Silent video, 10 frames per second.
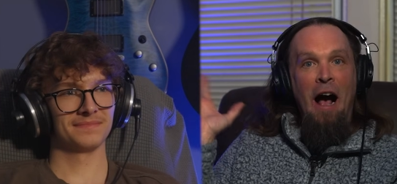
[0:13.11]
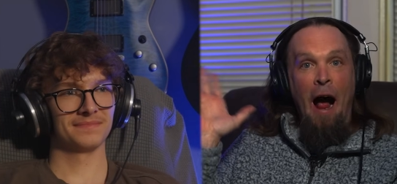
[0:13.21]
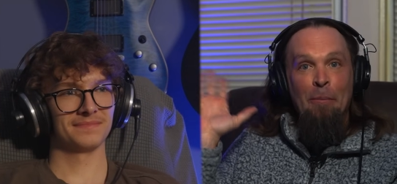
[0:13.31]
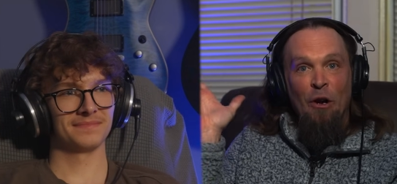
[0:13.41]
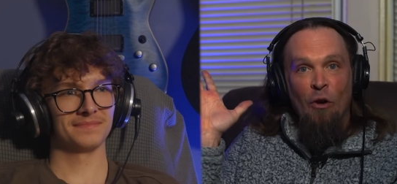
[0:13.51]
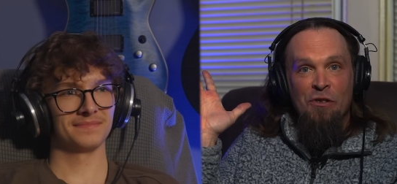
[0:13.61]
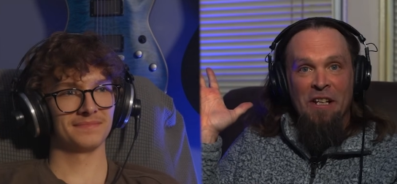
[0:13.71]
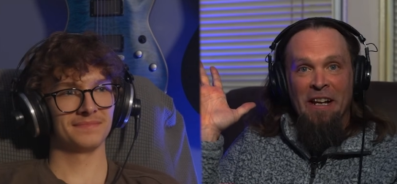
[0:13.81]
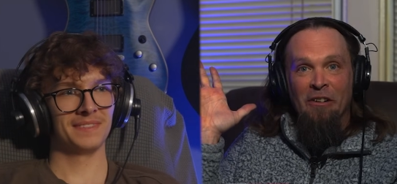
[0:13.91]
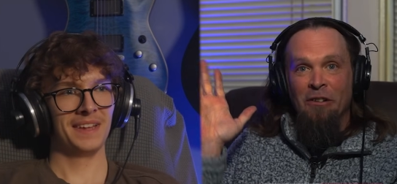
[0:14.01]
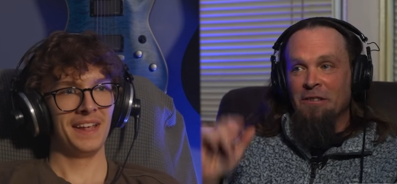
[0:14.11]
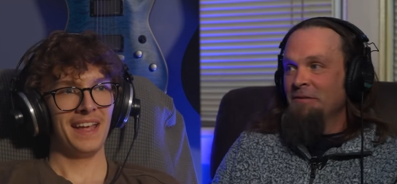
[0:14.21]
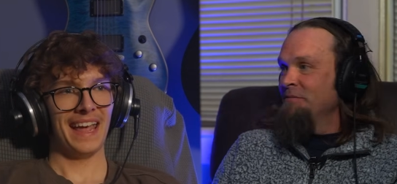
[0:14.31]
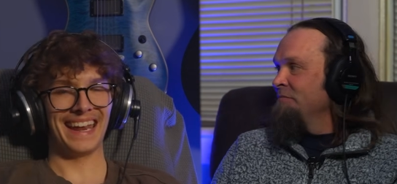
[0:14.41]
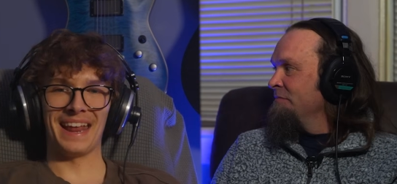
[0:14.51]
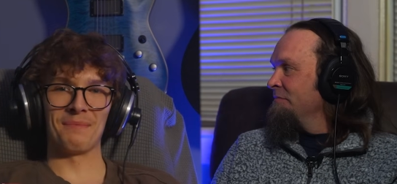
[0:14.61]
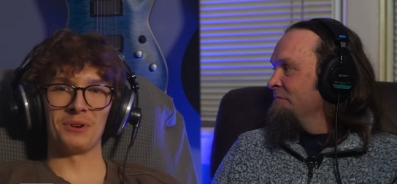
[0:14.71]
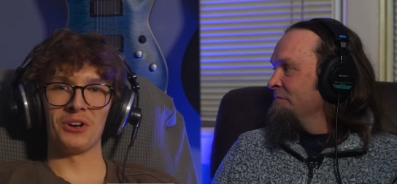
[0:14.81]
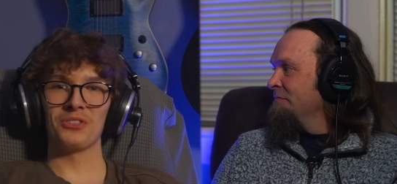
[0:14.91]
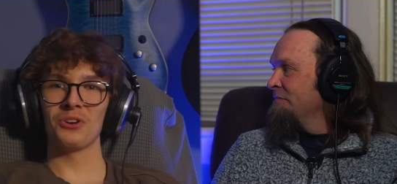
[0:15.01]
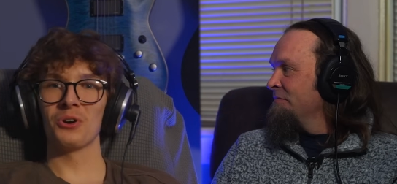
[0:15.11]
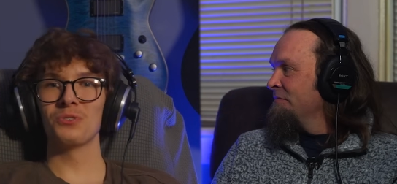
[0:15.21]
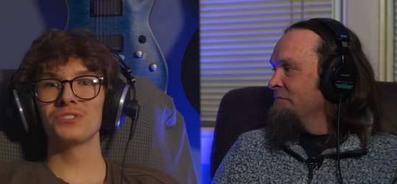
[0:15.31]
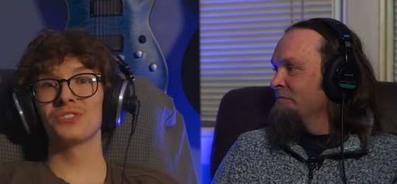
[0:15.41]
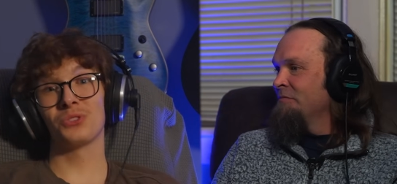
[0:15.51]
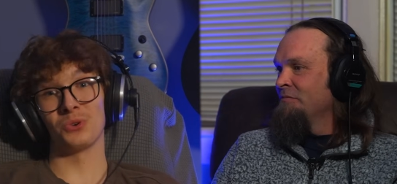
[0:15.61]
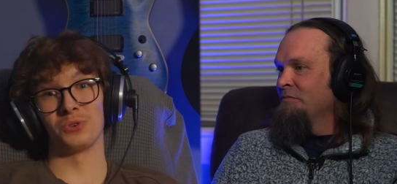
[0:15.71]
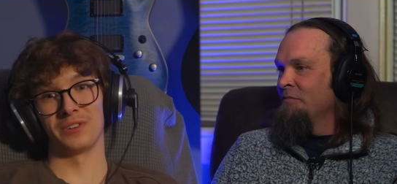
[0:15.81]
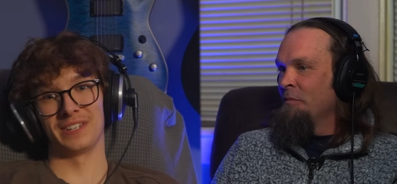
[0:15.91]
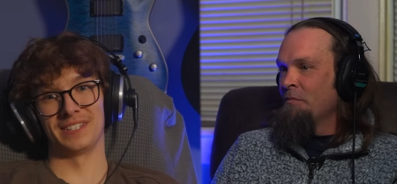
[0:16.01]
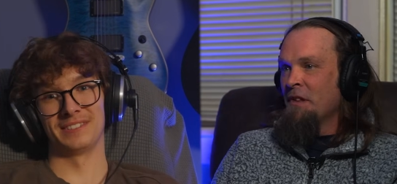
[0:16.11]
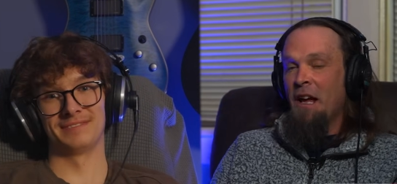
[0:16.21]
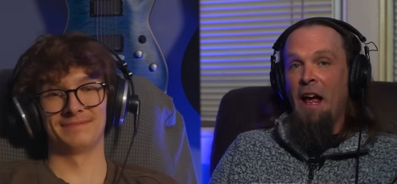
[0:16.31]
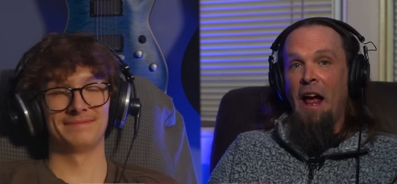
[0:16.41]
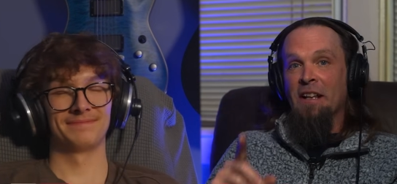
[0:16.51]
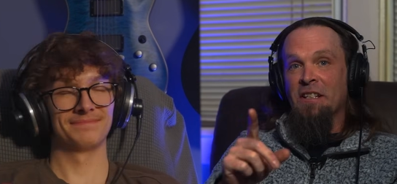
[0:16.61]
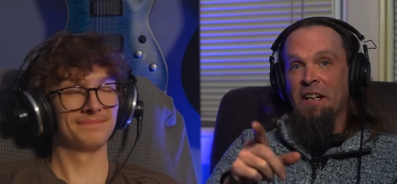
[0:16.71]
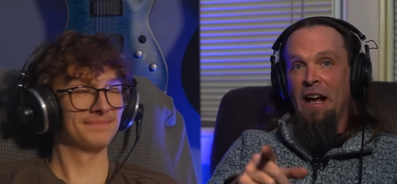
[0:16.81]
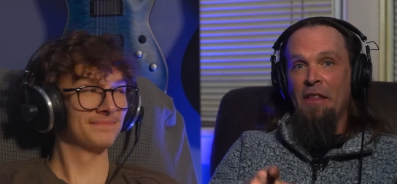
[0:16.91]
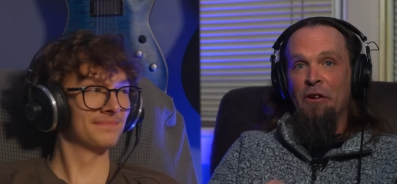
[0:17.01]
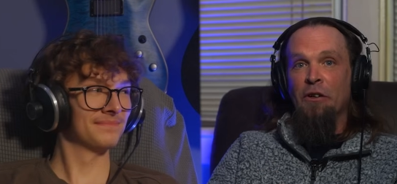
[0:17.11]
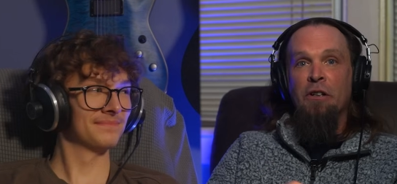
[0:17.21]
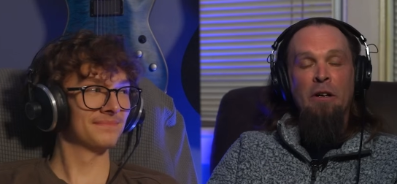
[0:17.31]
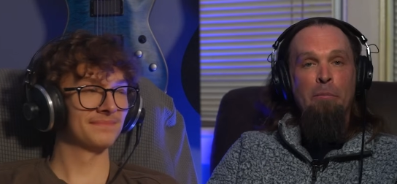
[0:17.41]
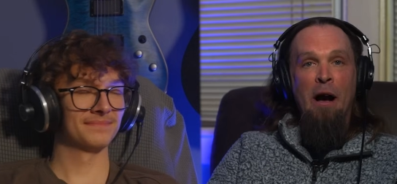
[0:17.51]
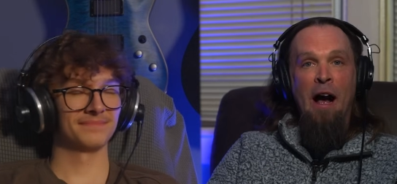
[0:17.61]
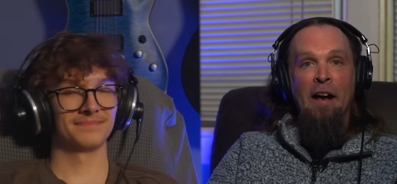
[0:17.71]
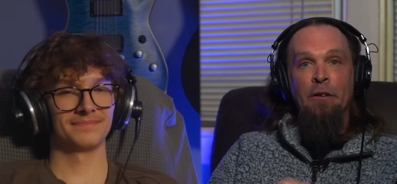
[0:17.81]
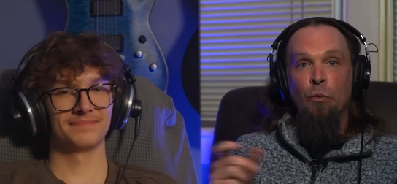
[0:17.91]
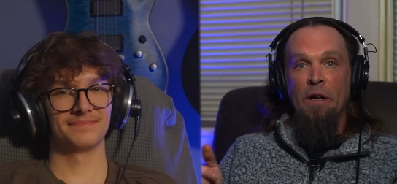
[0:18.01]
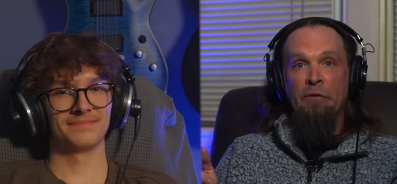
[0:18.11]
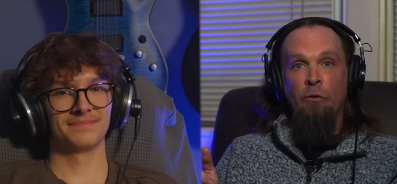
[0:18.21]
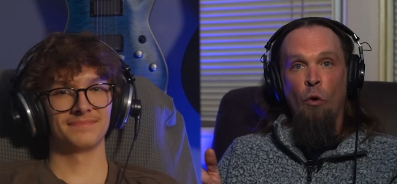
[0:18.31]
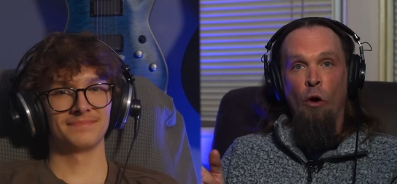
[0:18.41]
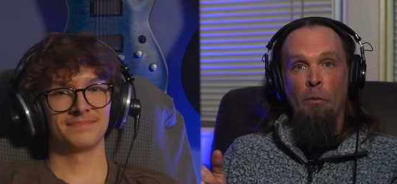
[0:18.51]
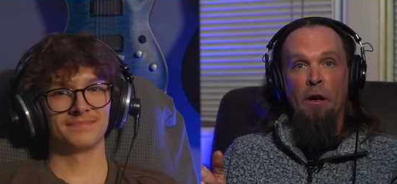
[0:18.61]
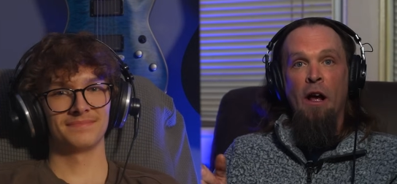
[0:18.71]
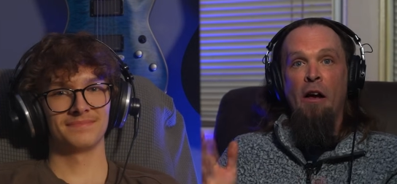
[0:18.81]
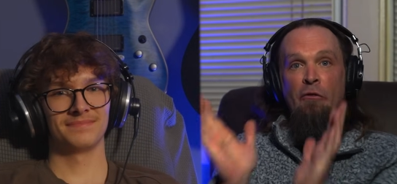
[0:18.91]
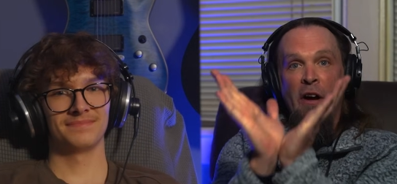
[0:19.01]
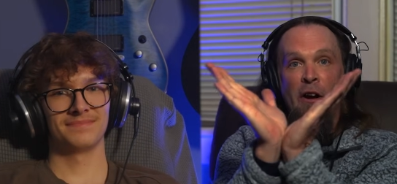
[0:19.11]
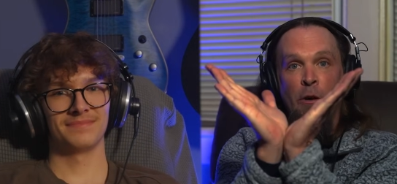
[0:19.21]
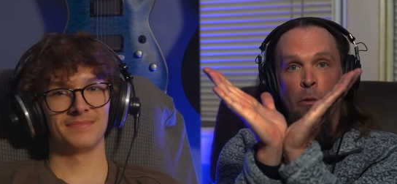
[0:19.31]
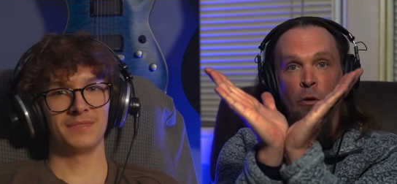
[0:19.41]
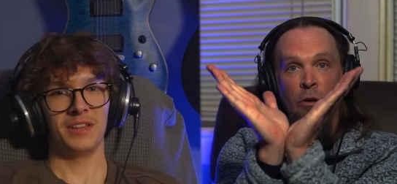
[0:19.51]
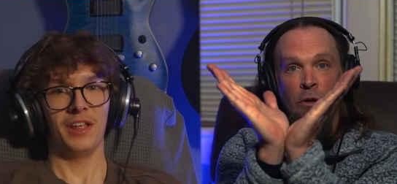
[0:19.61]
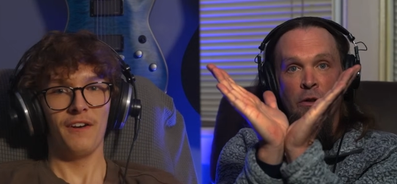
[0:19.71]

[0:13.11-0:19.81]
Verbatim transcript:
Speaker 1: I'm your host, Neil. And I'm your other host, Thorin. And together, combined, we form Variable